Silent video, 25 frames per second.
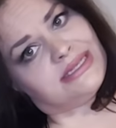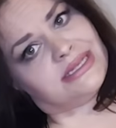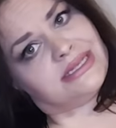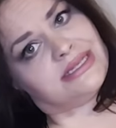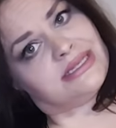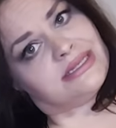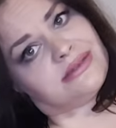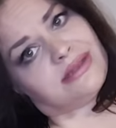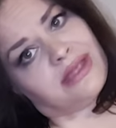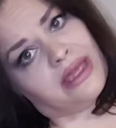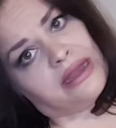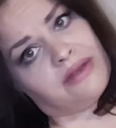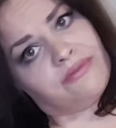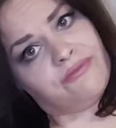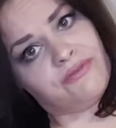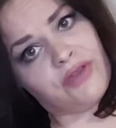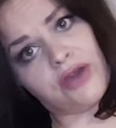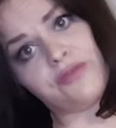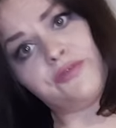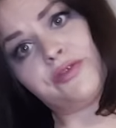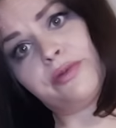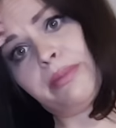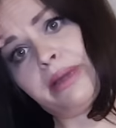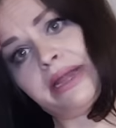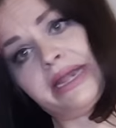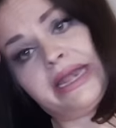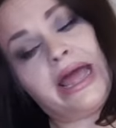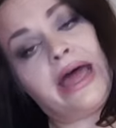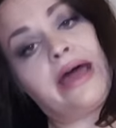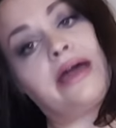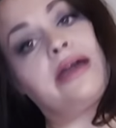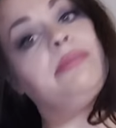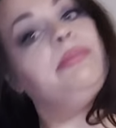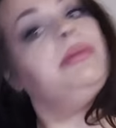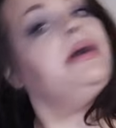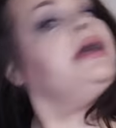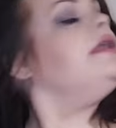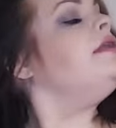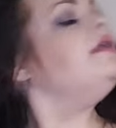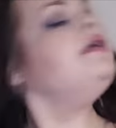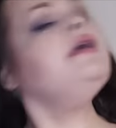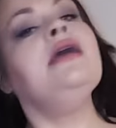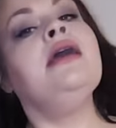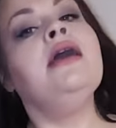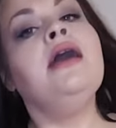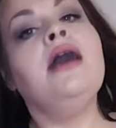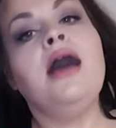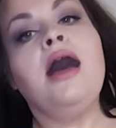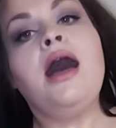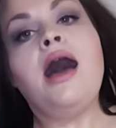It's kind of far from my neck, but
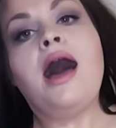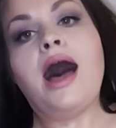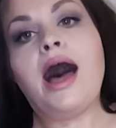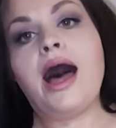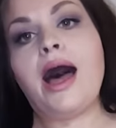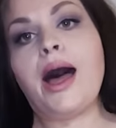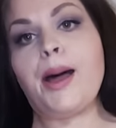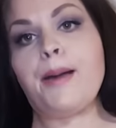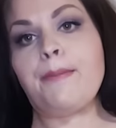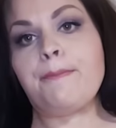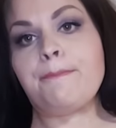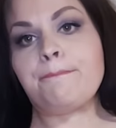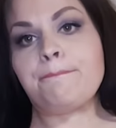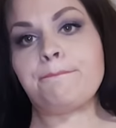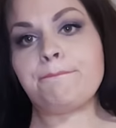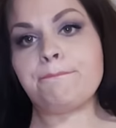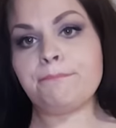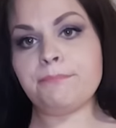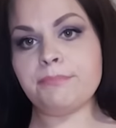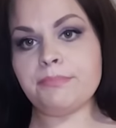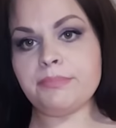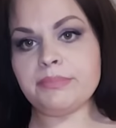um